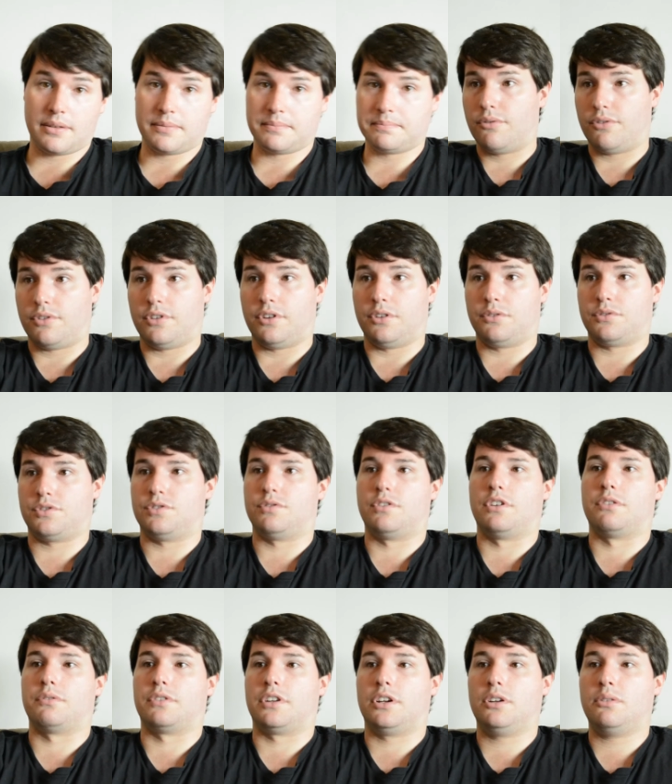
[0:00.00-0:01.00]
For those who
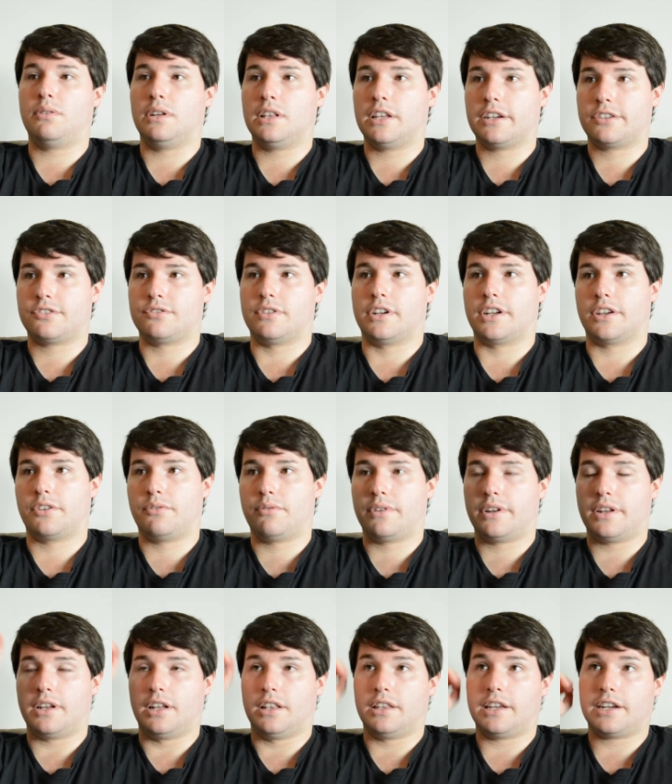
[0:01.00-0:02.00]
don't know, Electronic
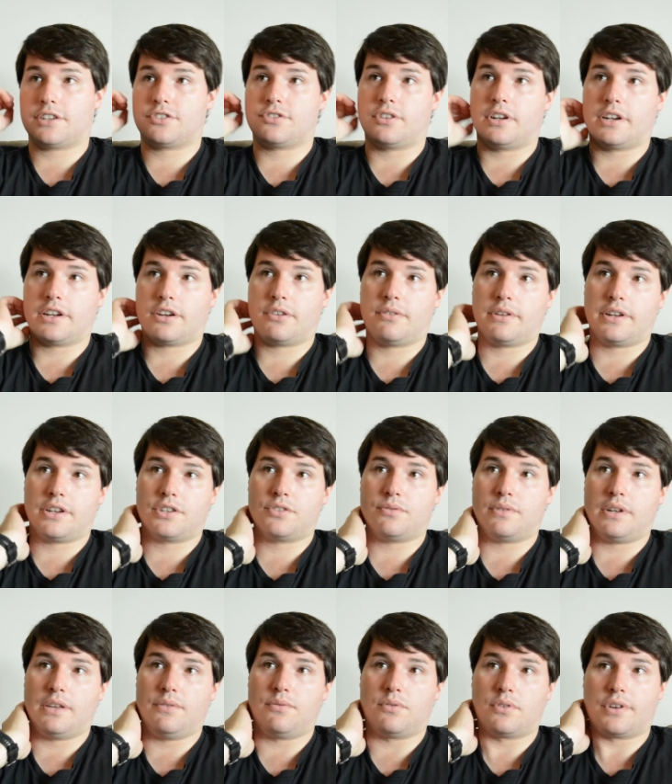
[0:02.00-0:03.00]
Critic
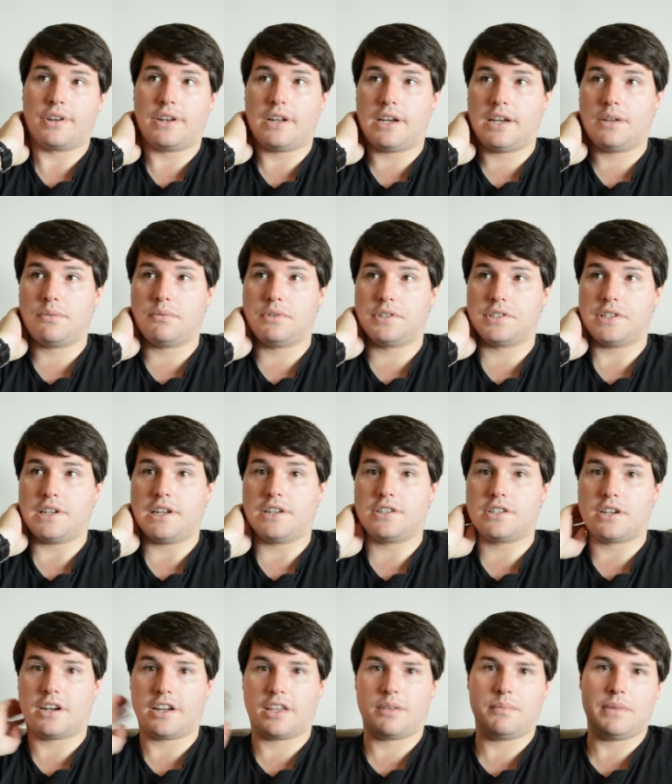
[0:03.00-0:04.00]
2049 was a
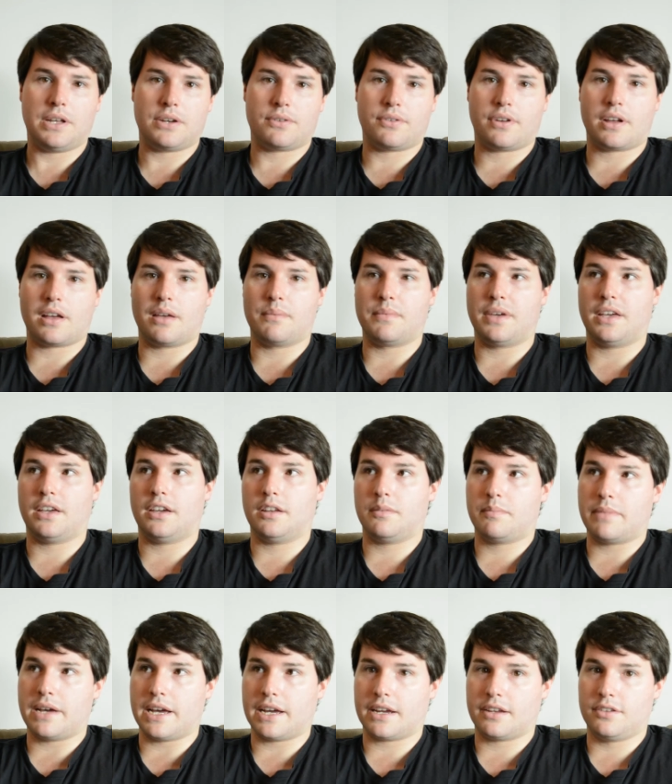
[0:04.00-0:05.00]
documentary I made
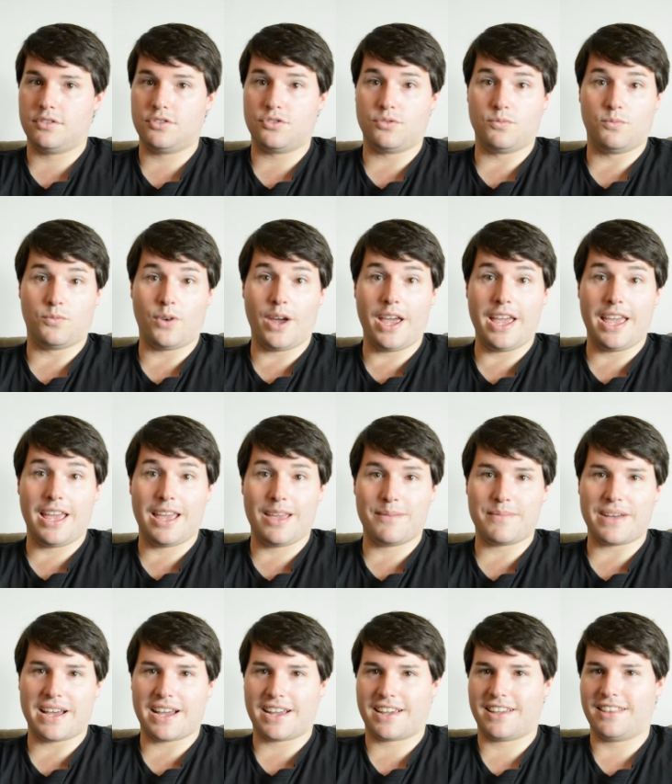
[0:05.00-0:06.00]
way
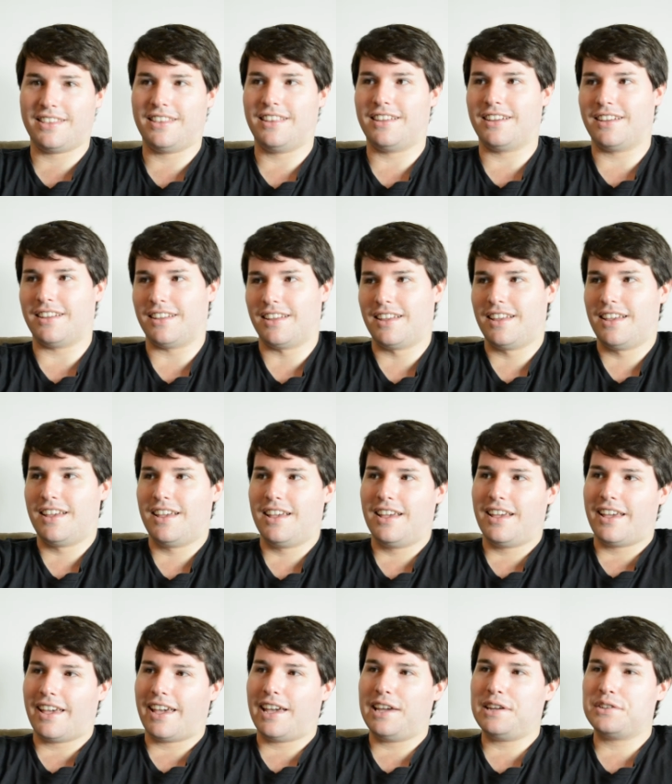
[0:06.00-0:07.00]
back in the
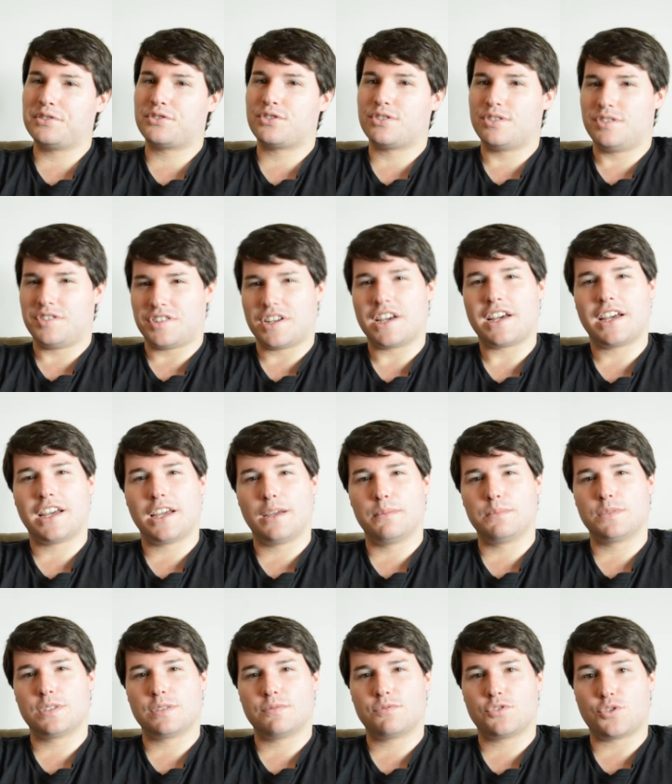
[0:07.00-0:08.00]
ancient
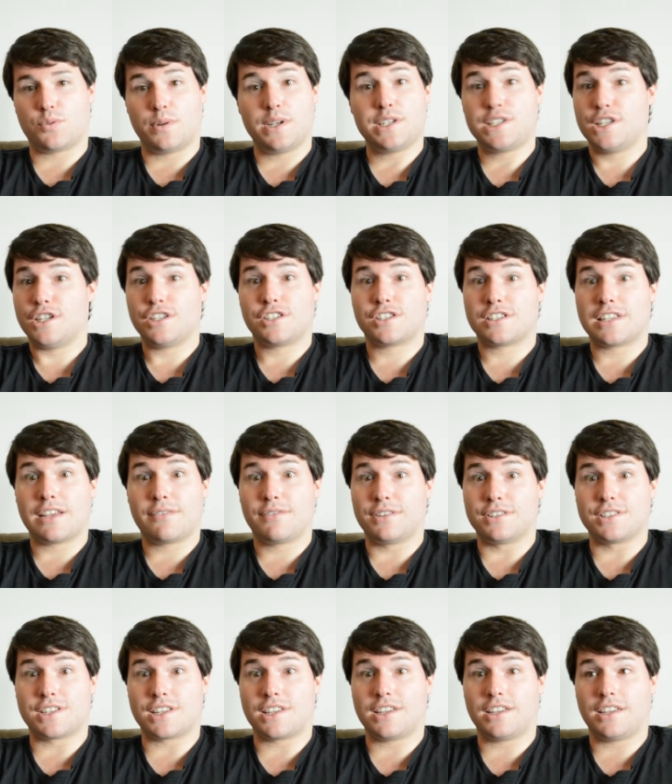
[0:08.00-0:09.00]
times of
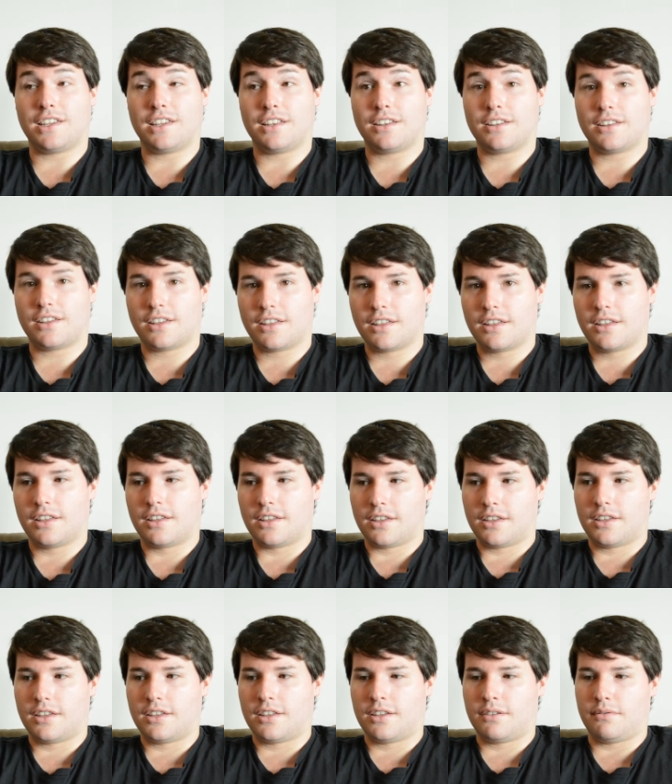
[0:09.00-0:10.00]
2017,
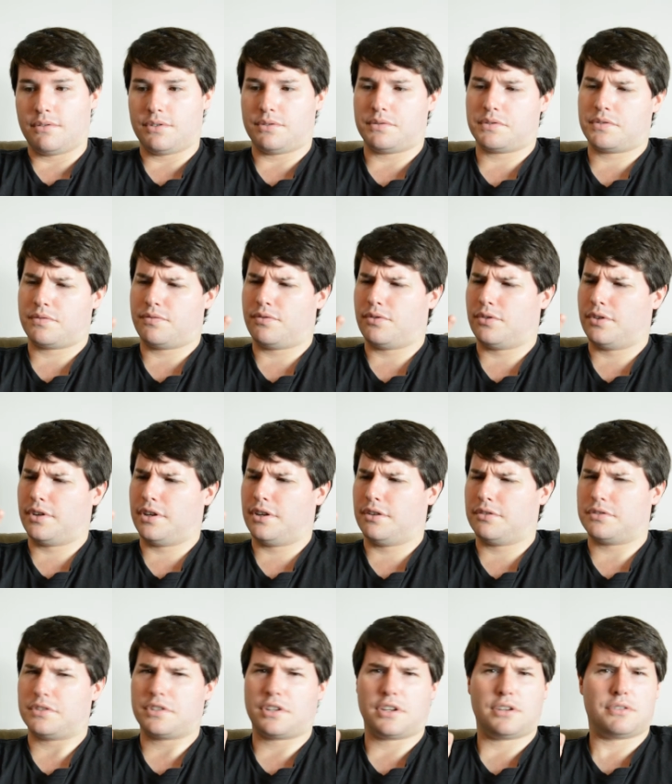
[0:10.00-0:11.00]
which was 4
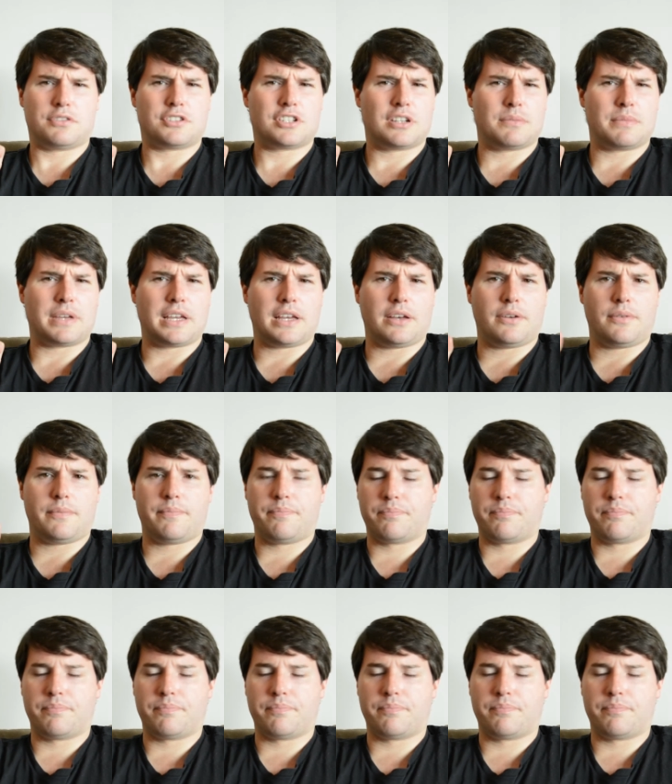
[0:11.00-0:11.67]
years ago somehow.